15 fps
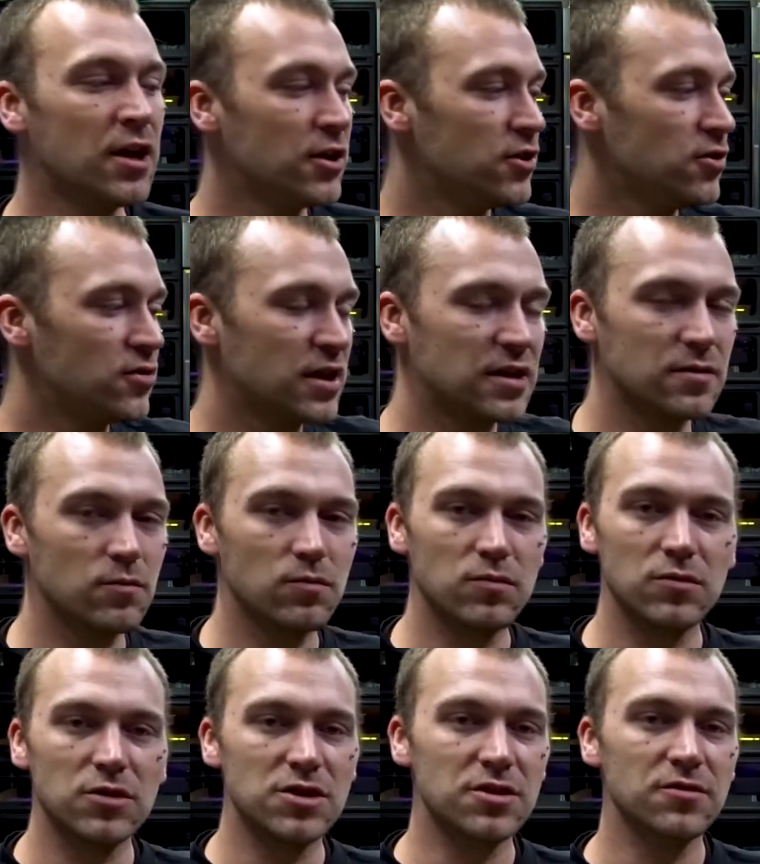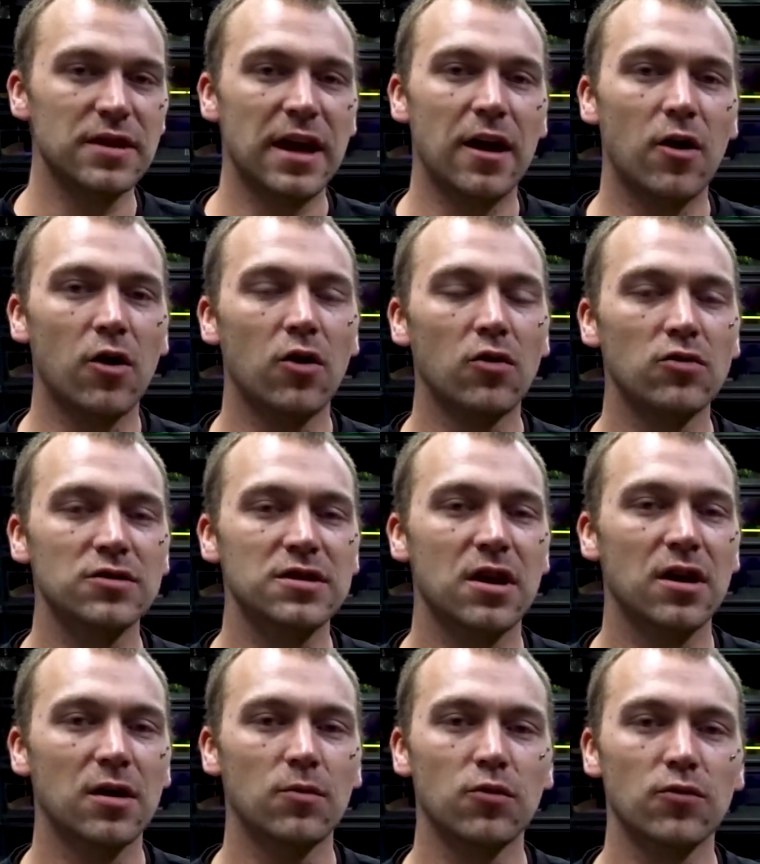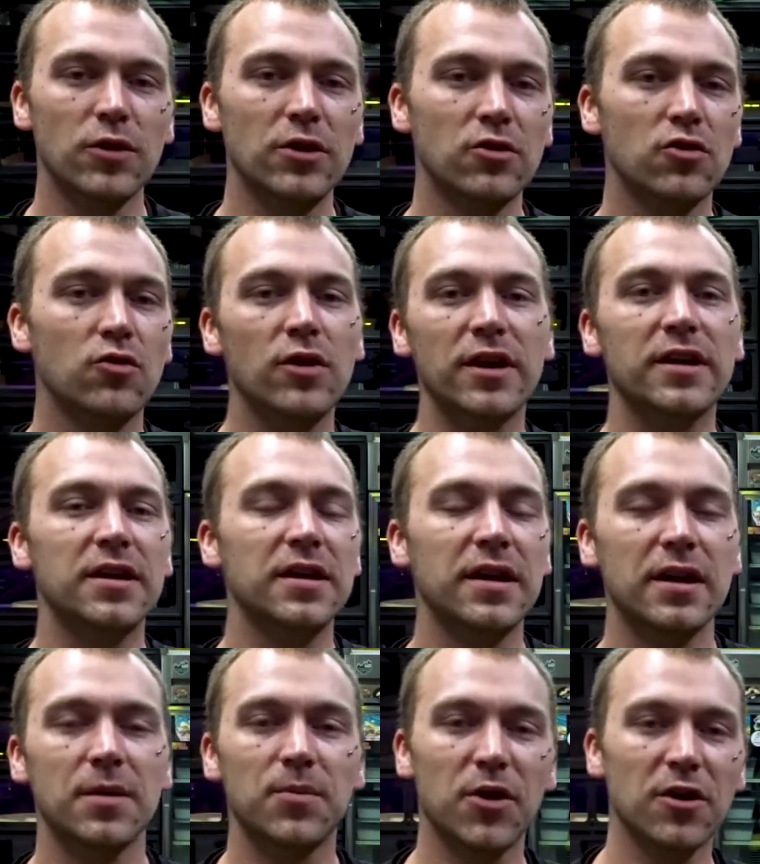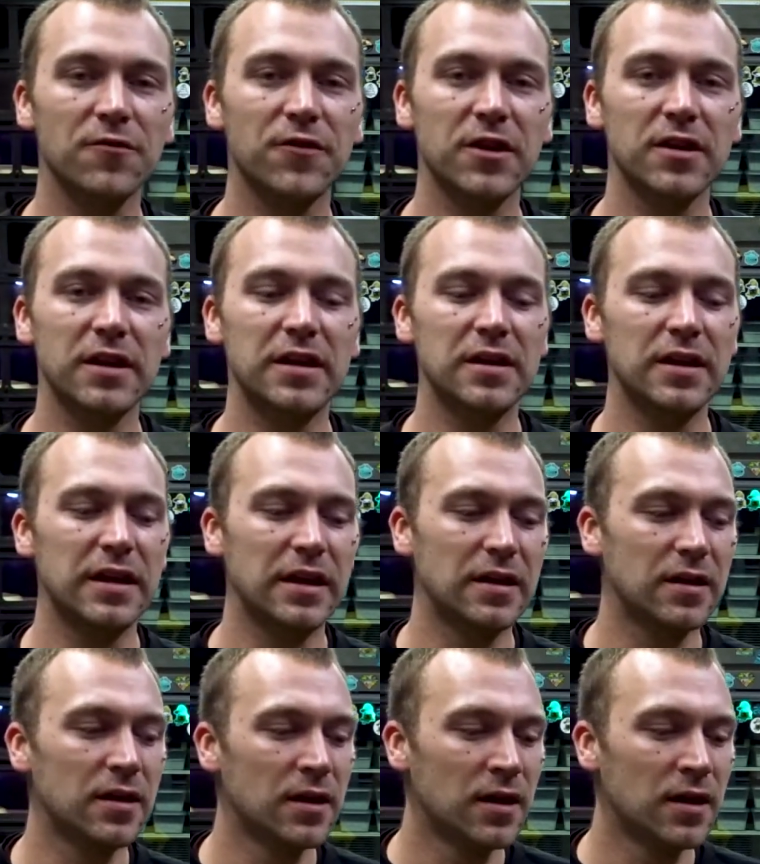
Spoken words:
you can do that whole tub real quick and get it perfectly clean.